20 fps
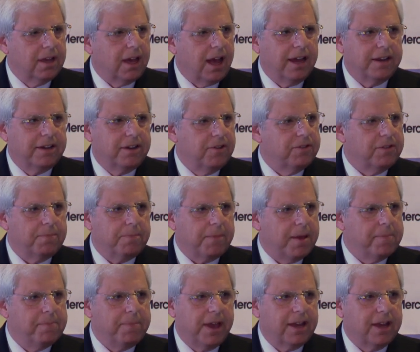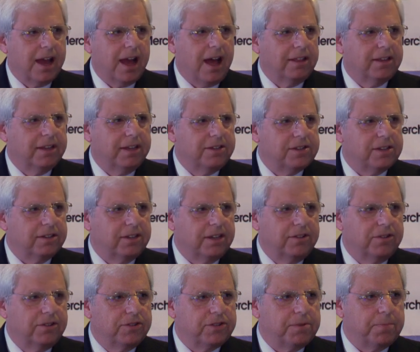I know that my bank colleagues and
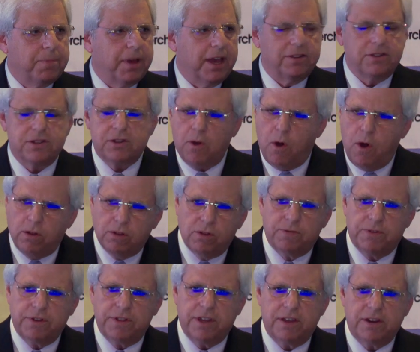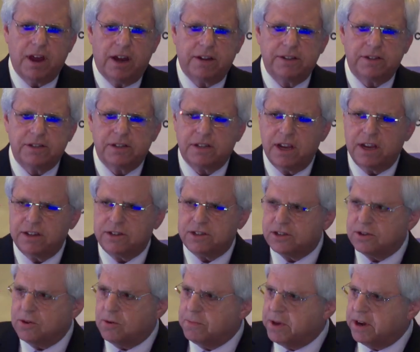leaders of banks all over the United States,
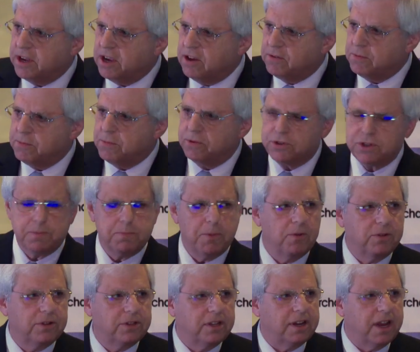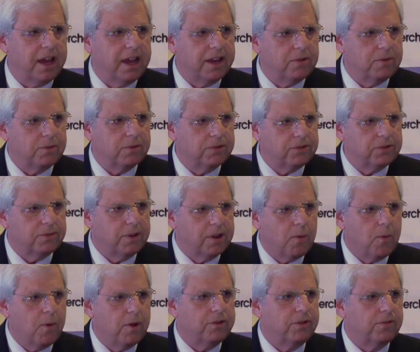so many of them who spoke today, who are
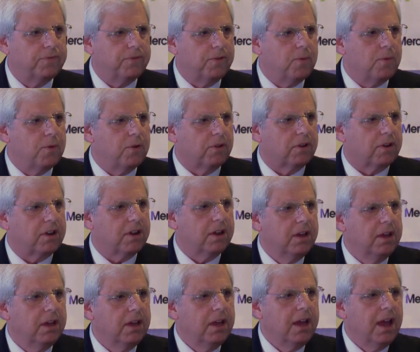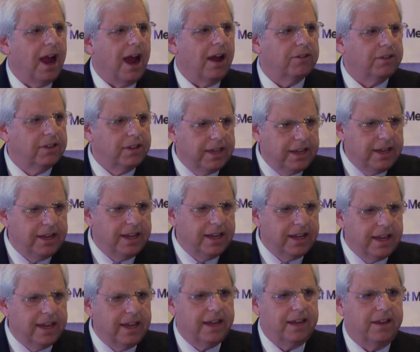doing wonderful work, are
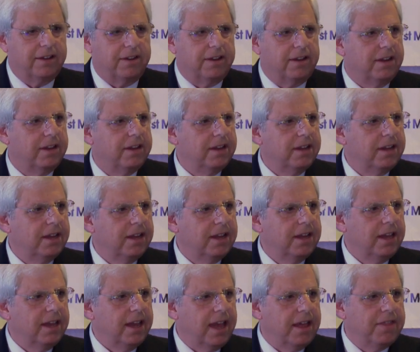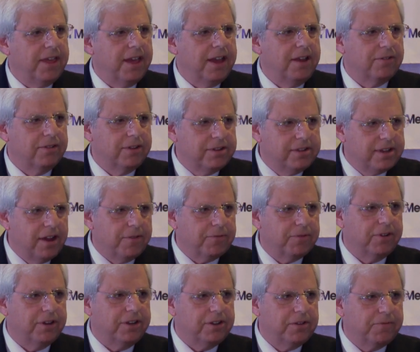leaning in, and they are
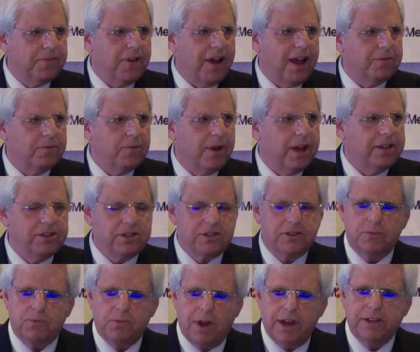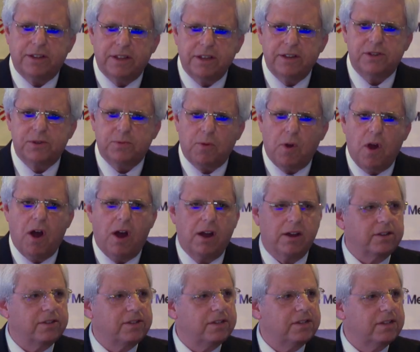endeavoring to find ways to right these
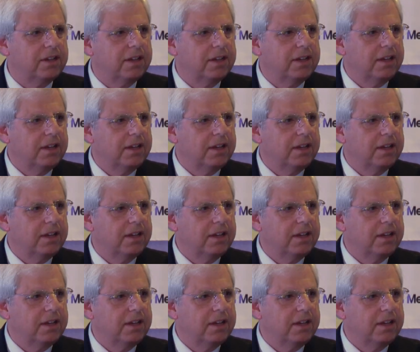wrongs.